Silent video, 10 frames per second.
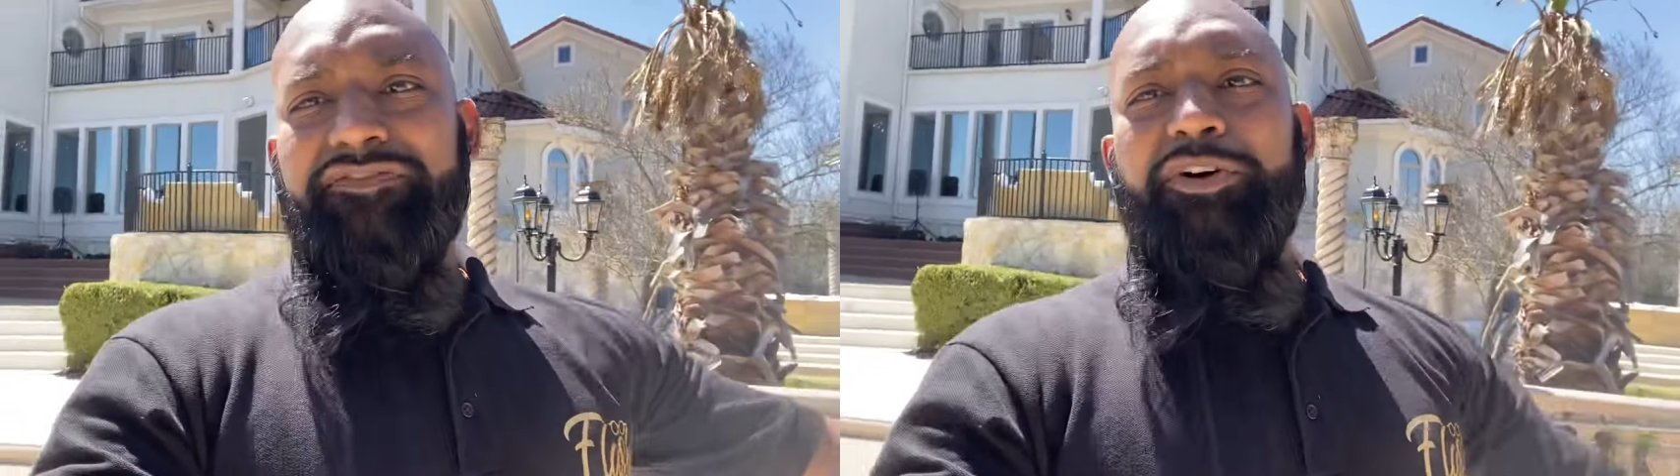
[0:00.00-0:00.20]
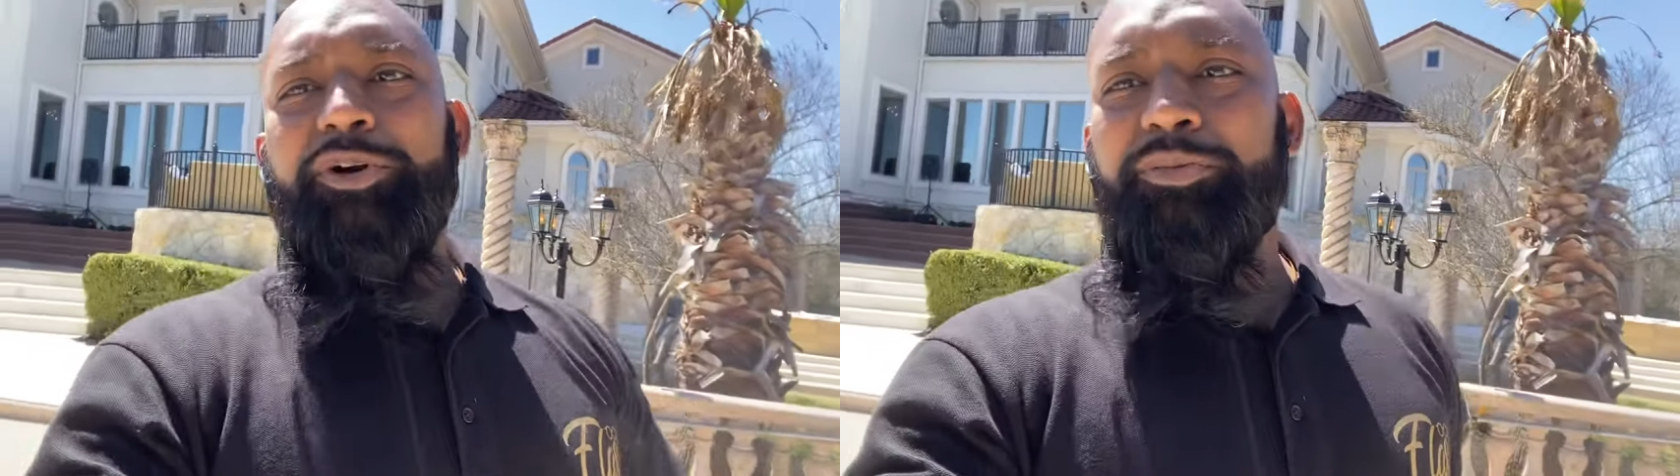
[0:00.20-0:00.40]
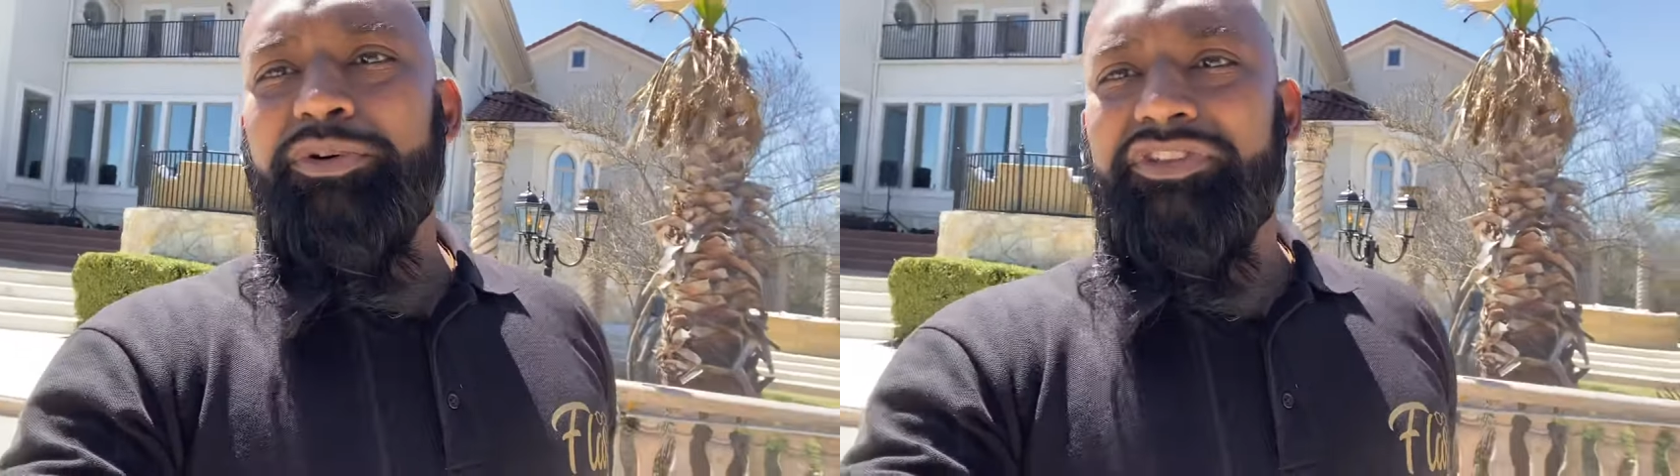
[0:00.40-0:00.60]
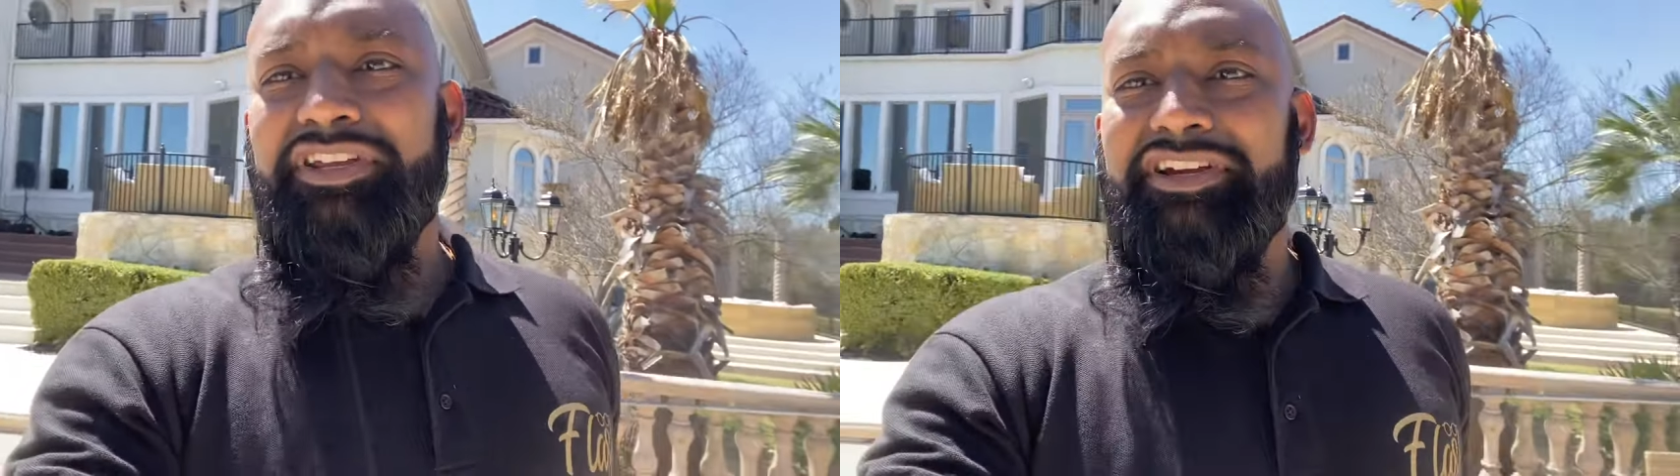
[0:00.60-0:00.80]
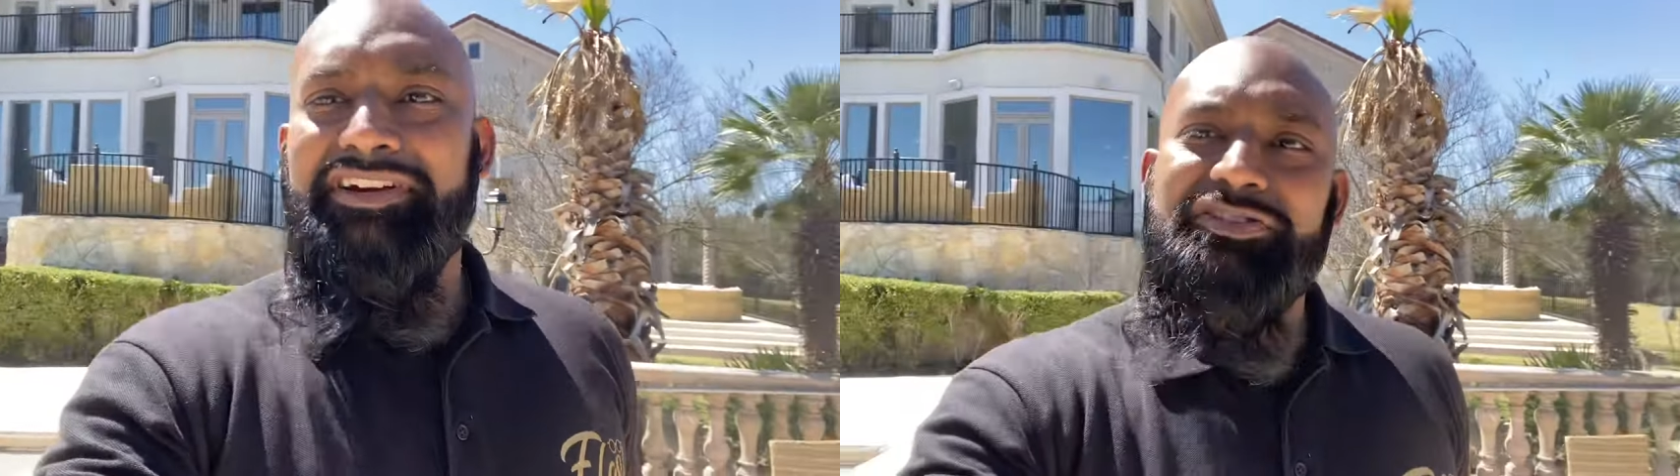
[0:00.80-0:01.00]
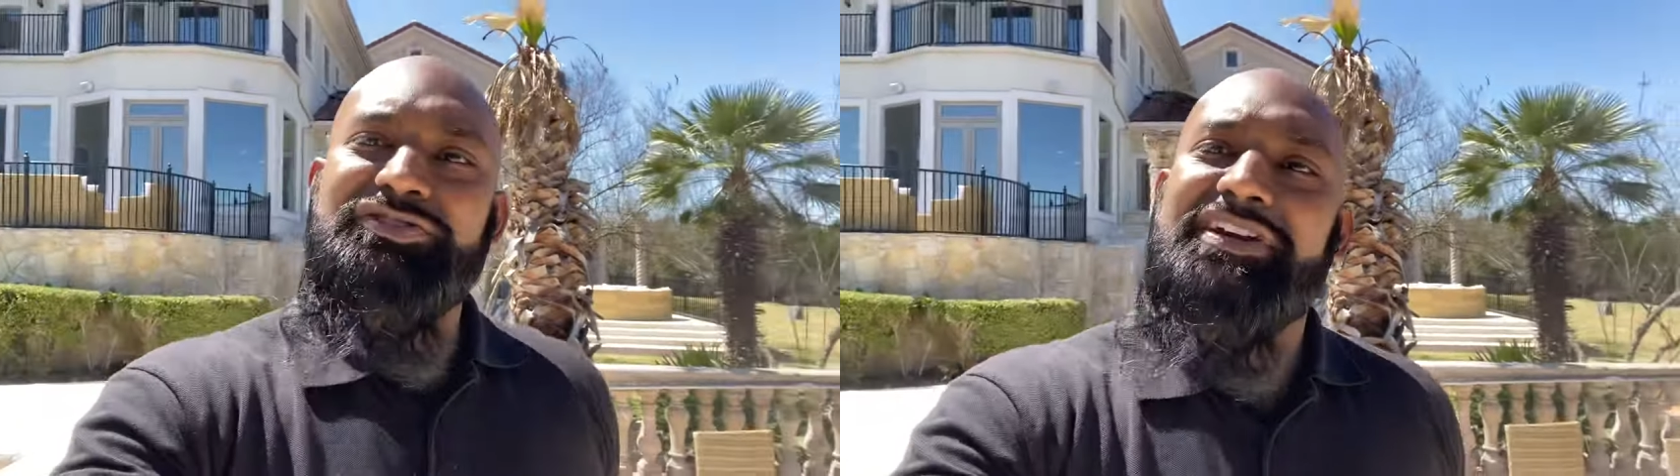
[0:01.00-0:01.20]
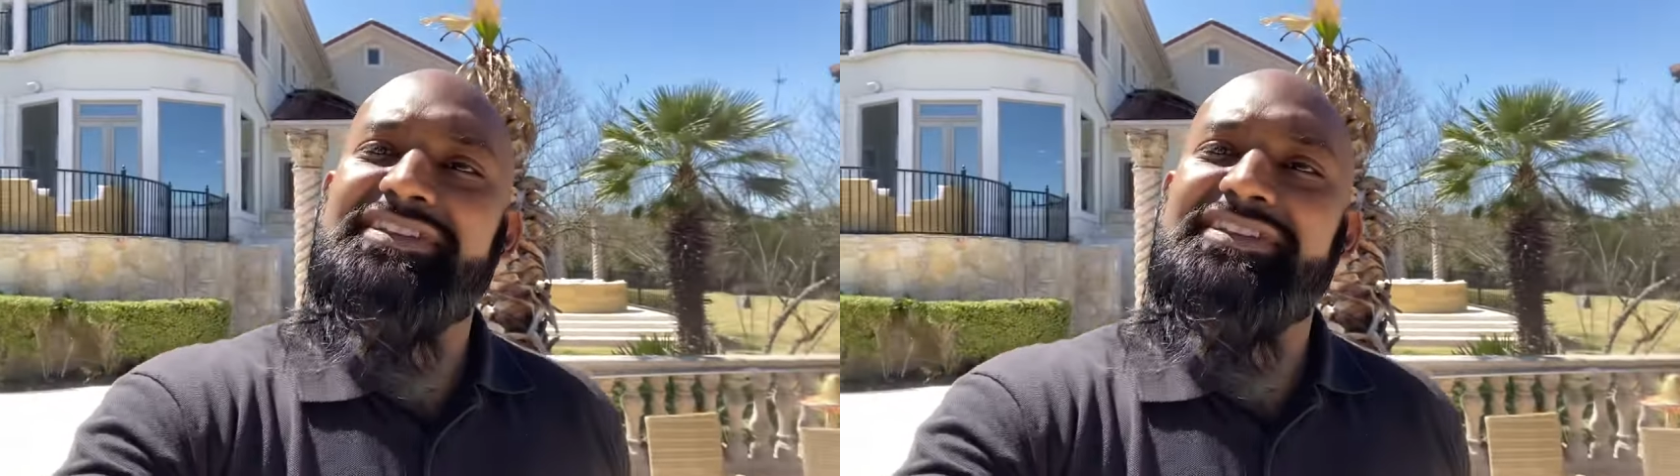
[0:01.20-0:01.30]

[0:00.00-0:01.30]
photo booth here. I was trying to